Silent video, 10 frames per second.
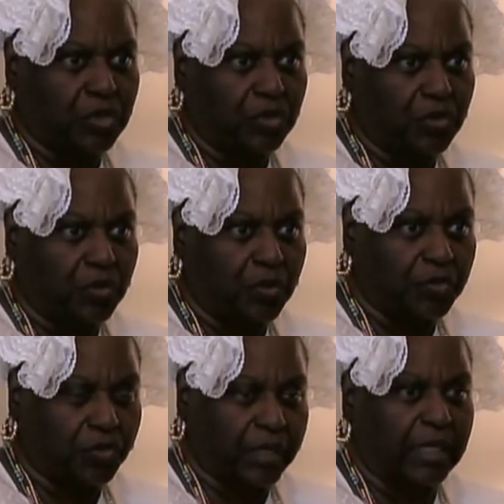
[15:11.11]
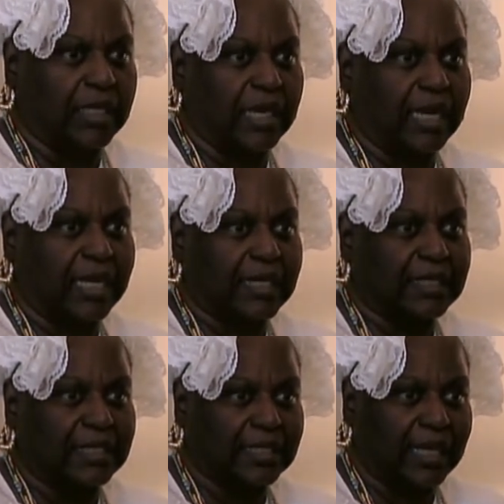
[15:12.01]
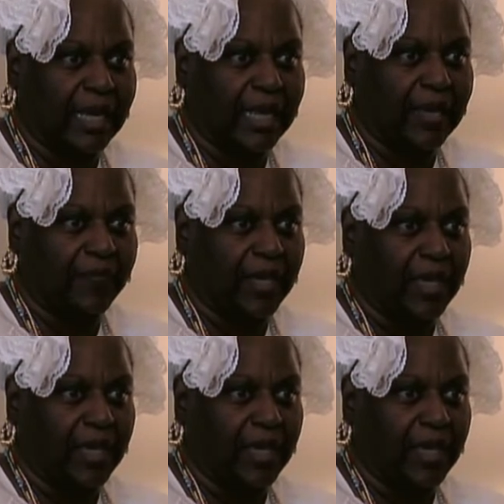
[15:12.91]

to Trinidad as a slave.